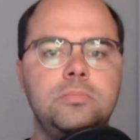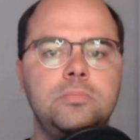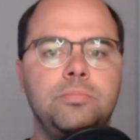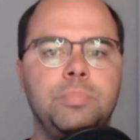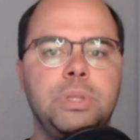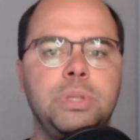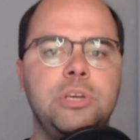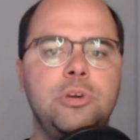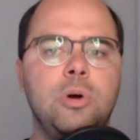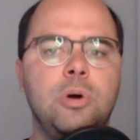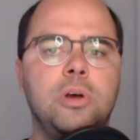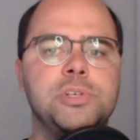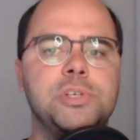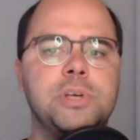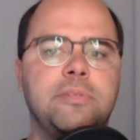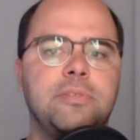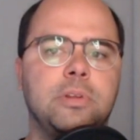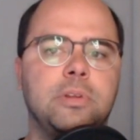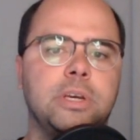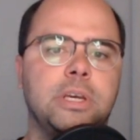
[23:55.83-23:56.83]
but you also
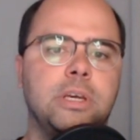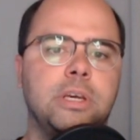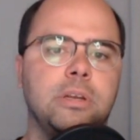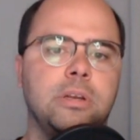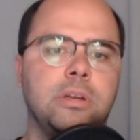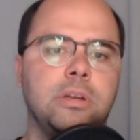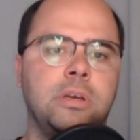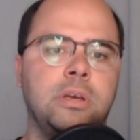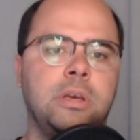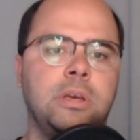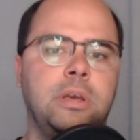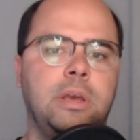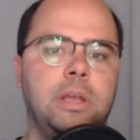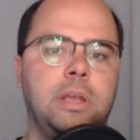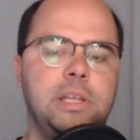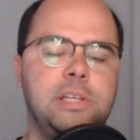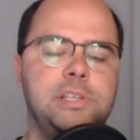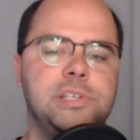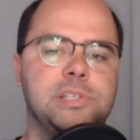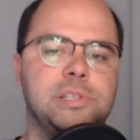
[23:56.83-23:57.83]
have to look at, and
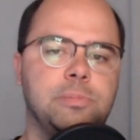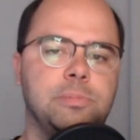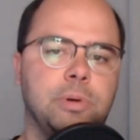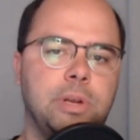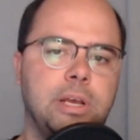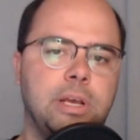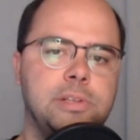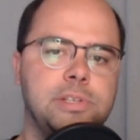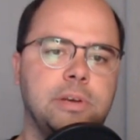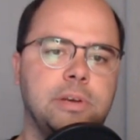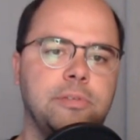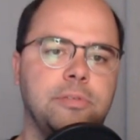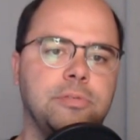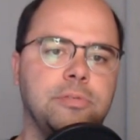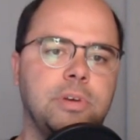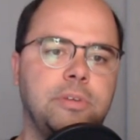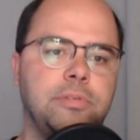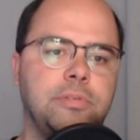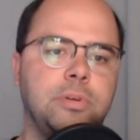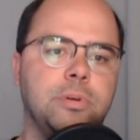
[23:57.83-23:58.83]
this is what else I've
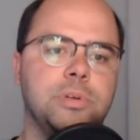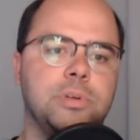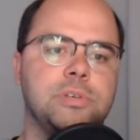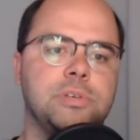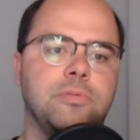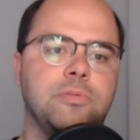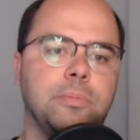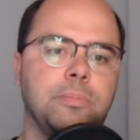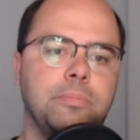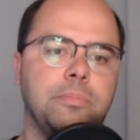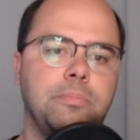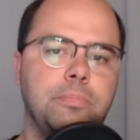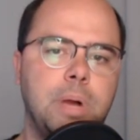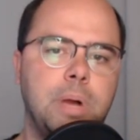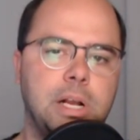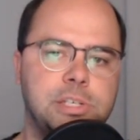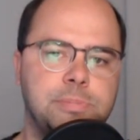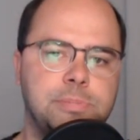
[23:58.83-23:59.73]
noticed from Bucks